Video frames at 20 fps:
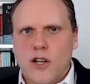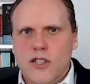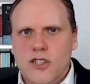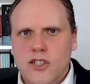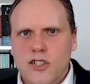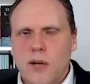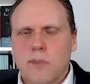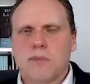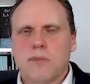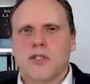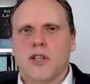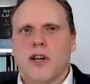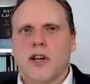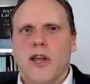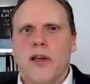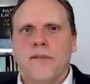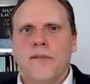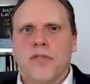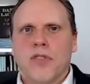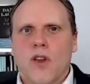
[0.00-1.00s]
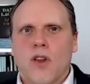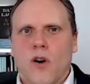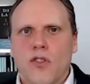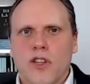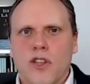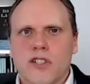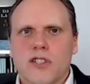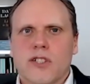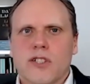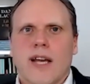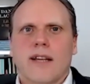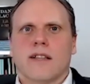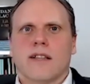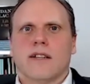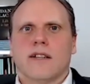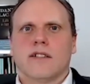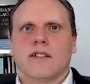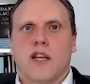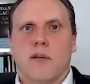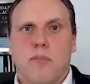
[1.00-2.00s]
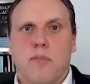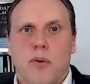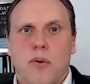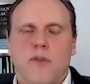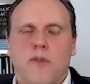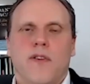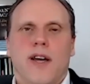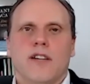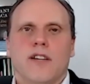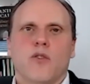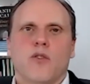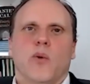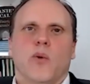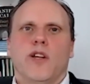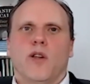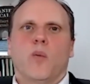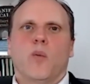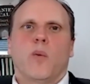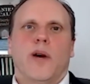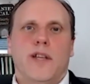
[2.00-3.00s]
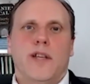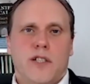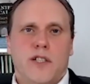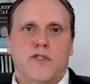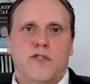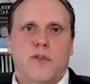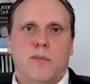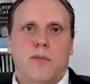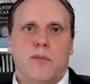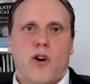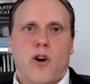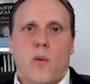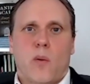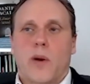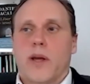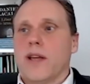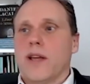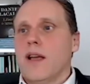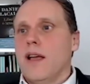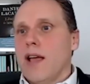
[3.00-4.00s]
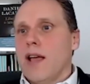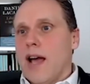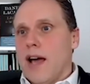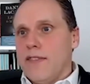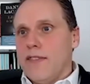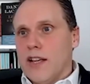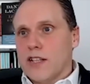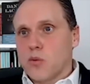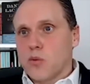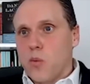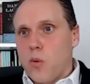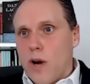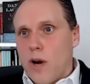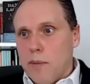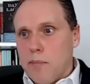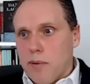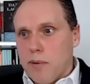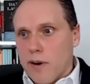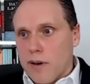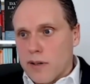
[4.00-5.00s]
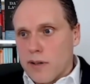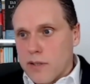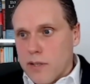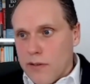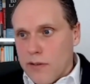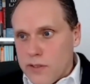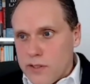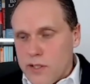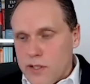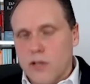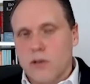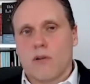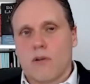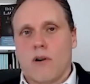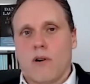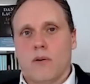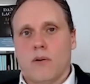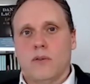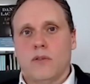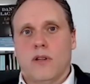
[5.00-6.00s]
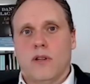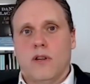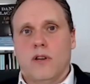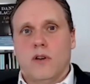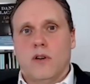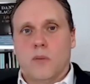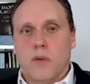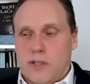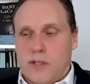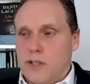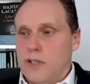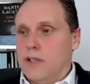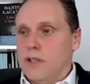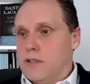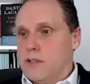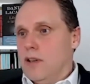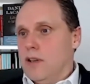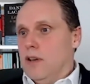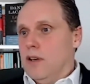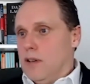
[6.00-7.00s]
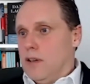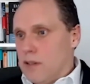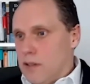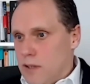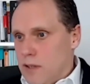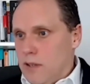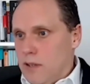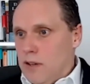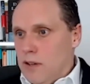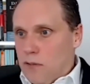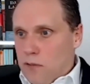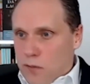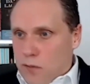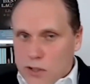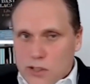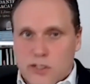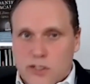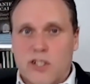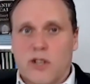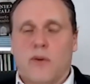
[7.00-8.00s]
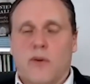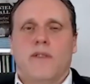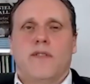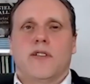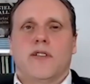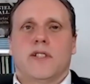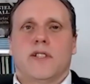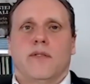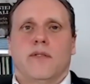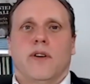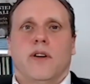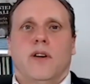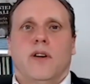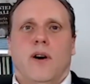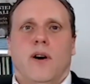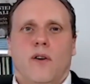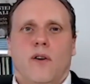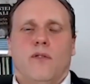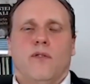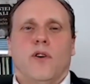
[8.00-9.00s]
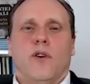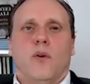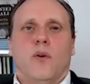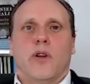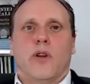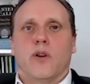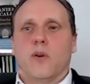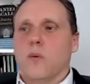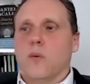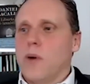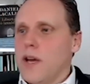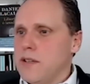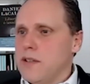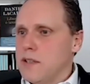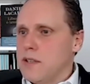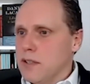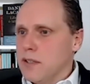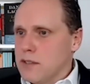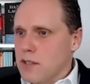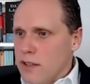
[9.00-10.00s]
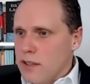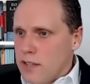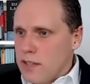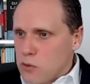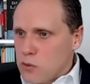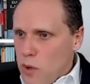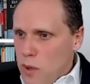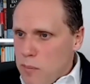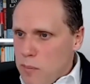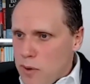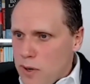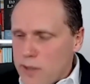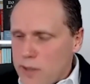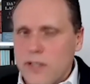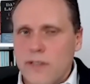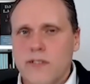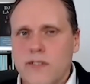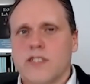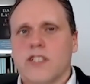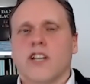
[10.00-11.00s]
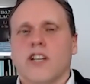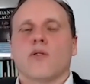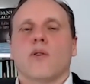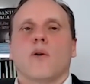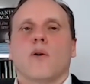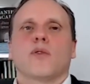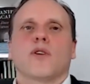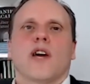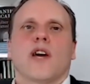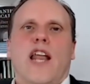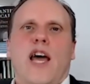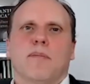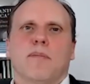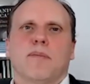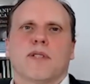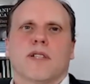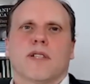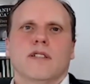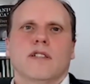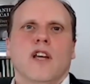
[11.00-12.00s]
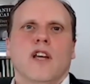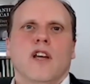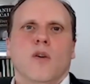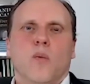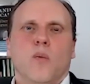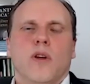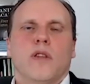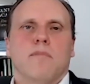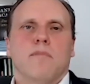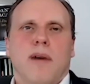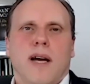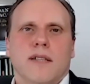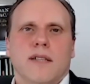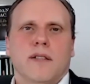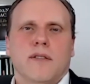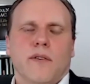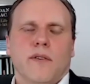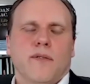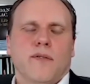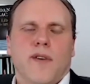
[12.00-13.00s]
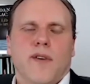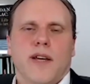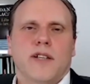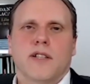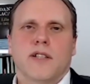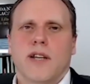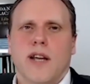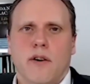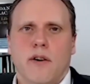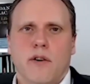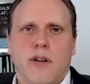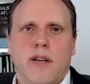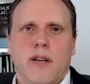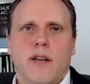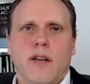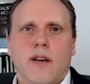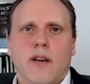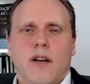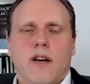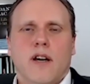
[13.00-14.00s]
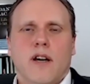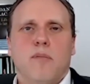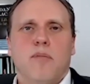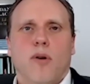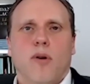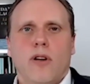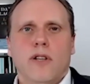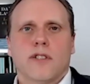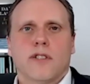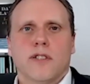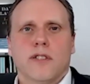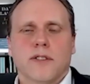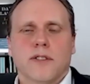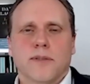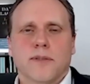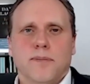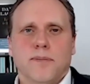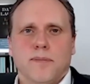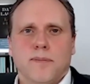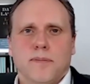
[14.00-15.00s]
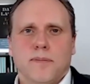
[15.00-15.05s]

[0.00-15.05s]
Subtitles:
a subsidy on the sectors that prevent real wages from growing. And that's why productivity growth, which is the first derivative of real wages, that's why productivity growth collapses with massive inflationary policies.